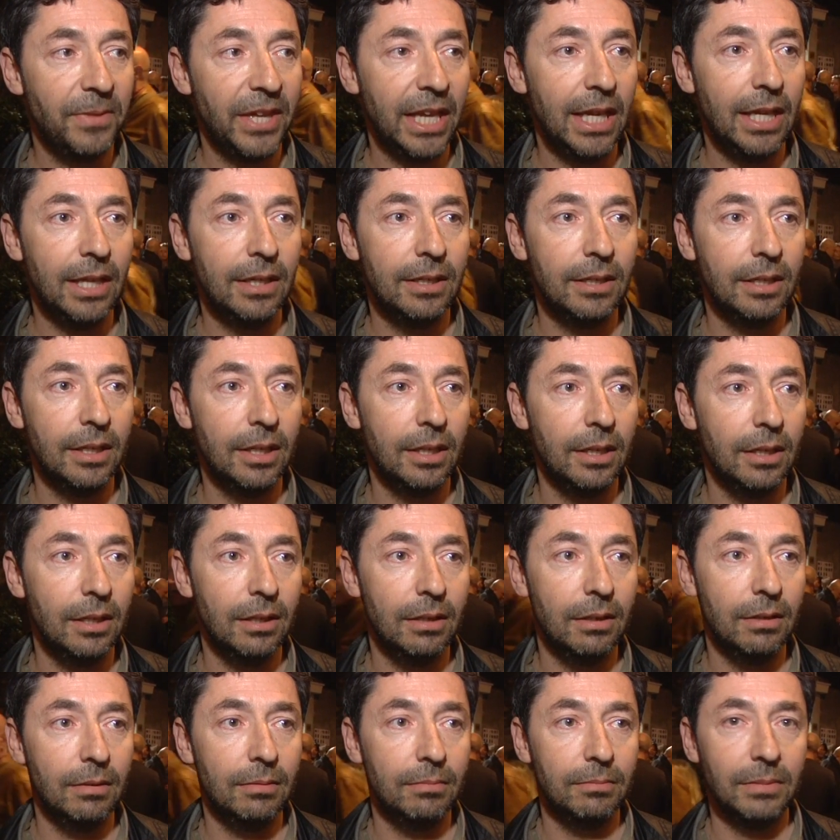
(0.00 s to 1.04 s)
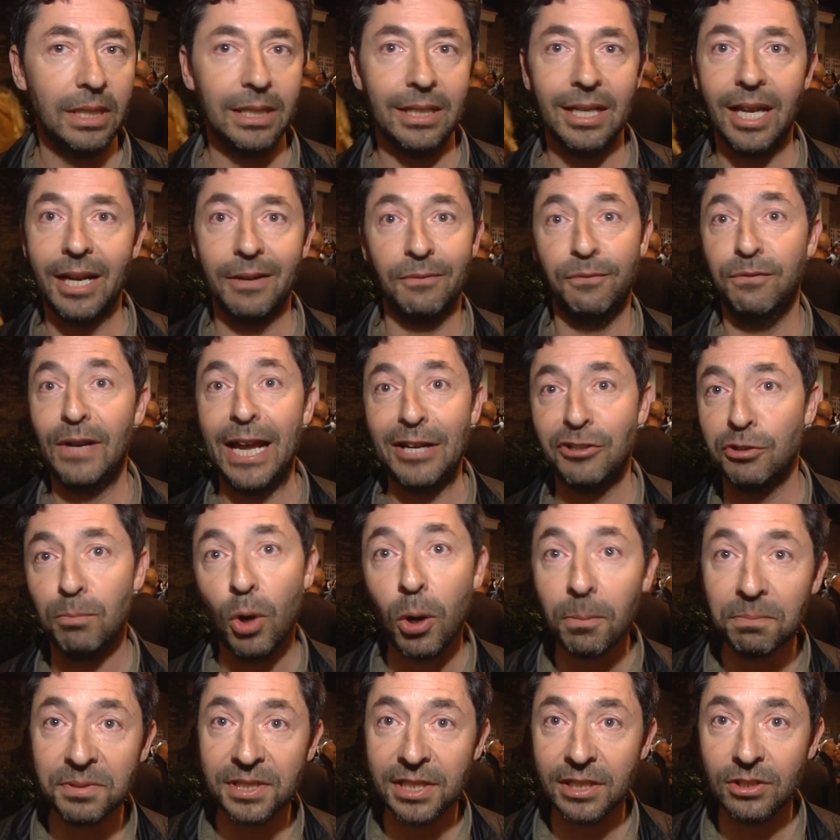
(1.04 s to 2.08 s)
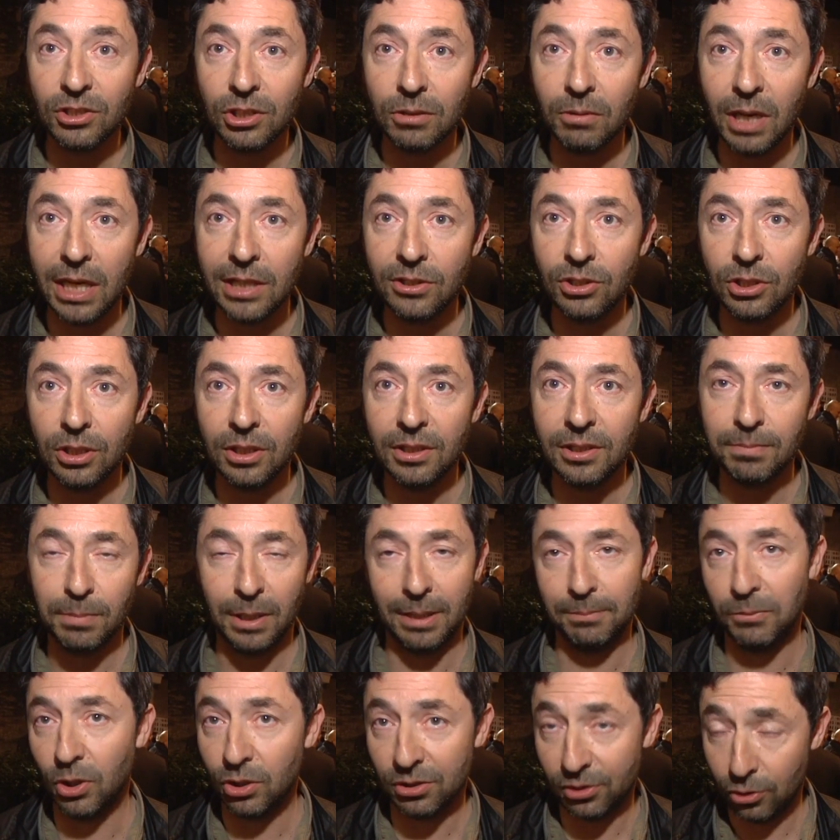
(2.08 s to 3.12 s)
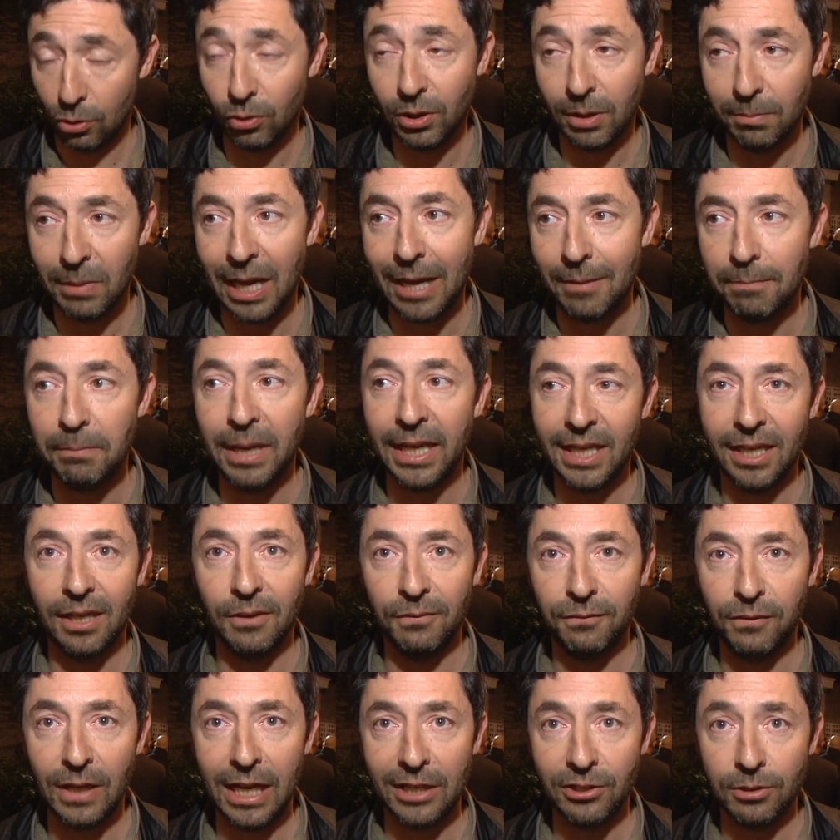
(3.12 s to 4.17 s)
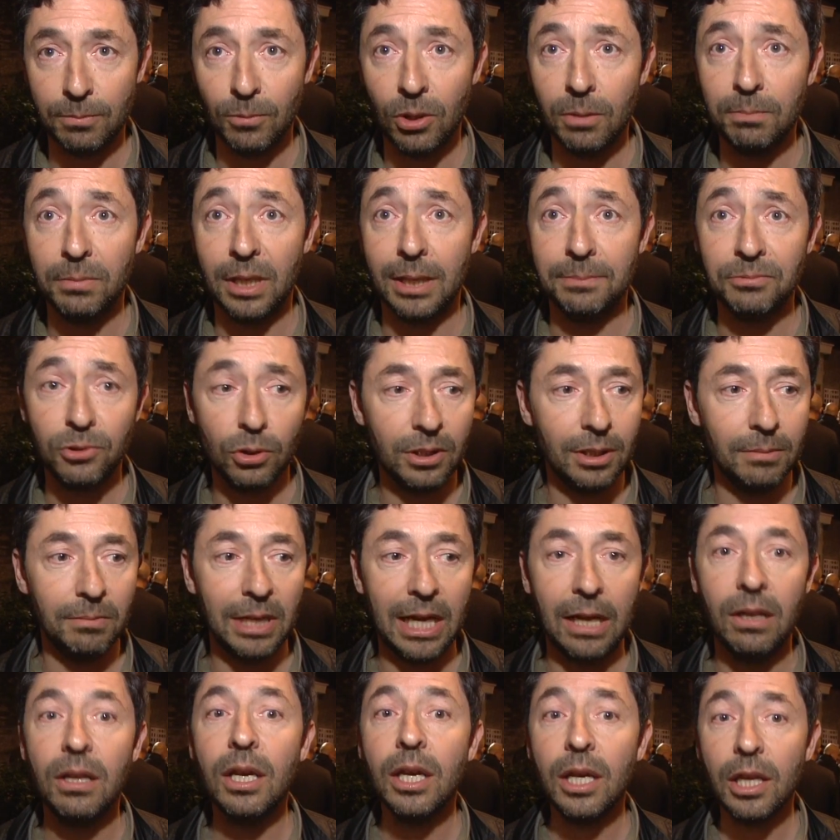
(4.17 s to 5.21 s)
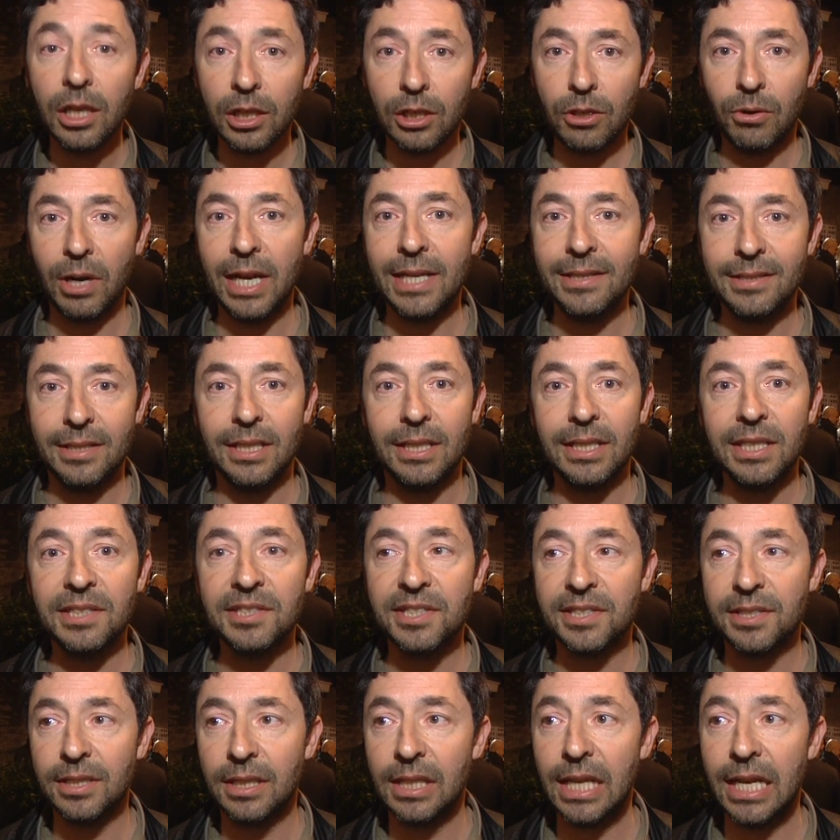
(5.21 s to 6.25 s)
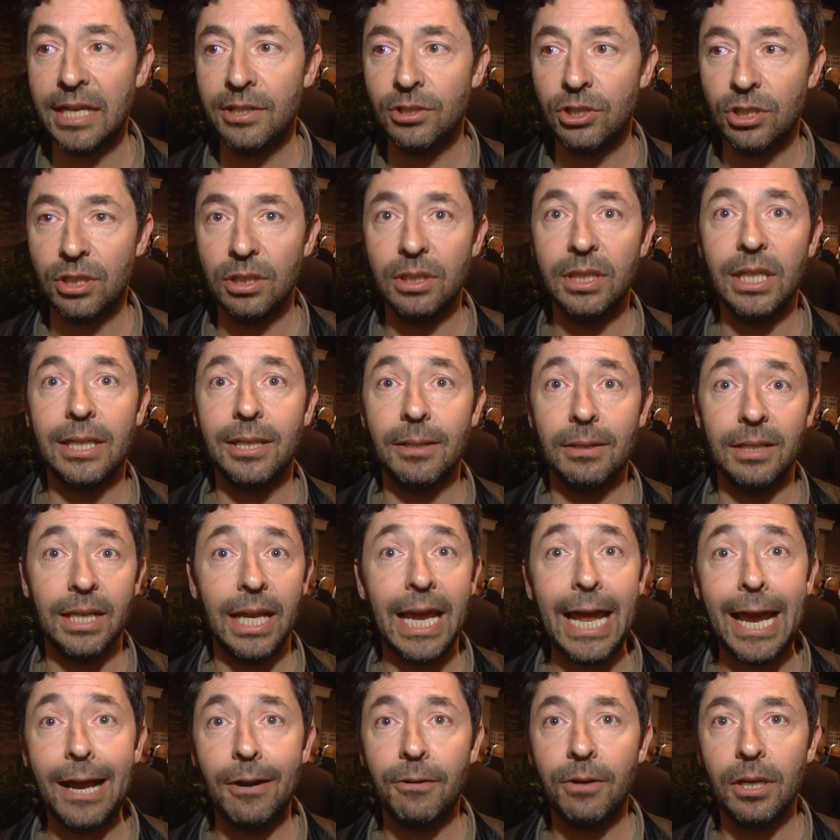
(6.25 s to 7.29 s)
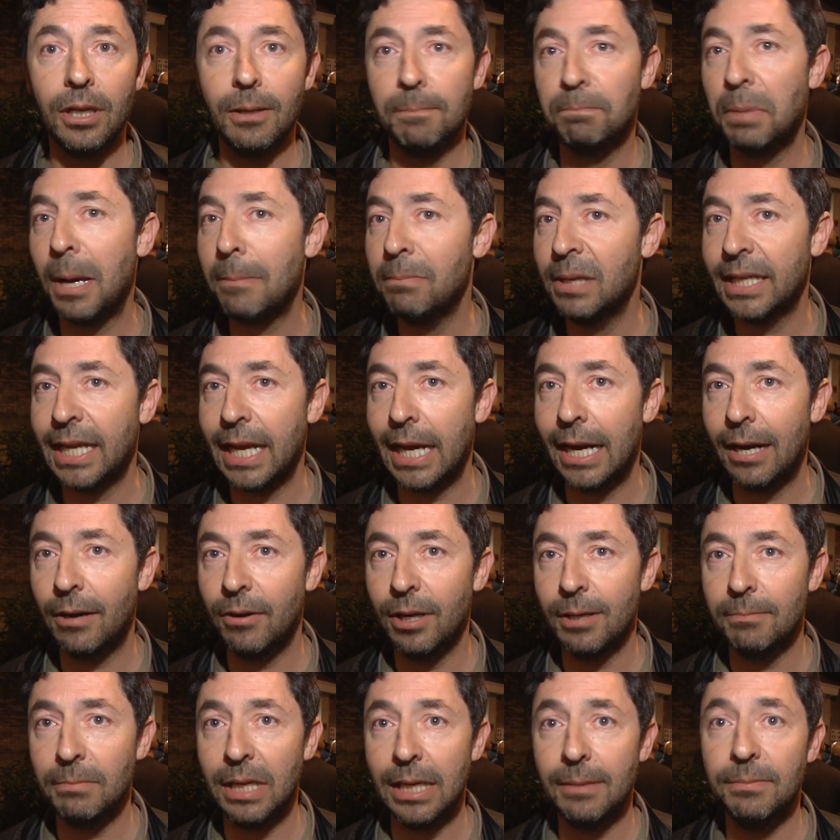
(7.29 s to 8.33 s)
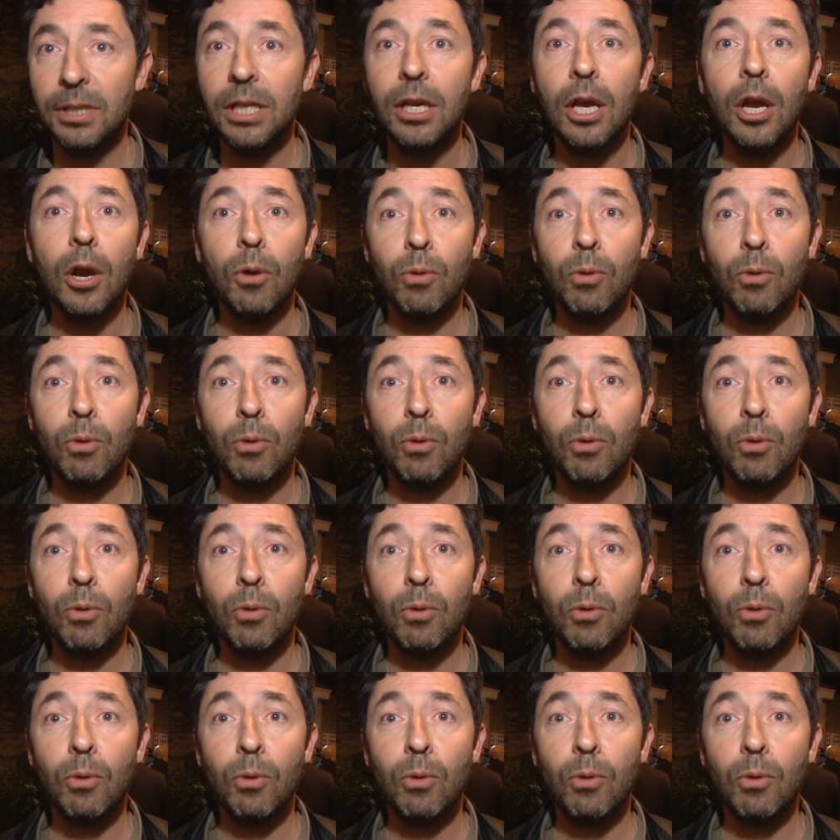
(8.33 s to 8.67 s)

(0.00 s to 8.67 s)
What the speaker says: in like flash mob situations, but I'm not talking about making a flash mob, but I'm talking about creating an installation in an area, a public area maybe,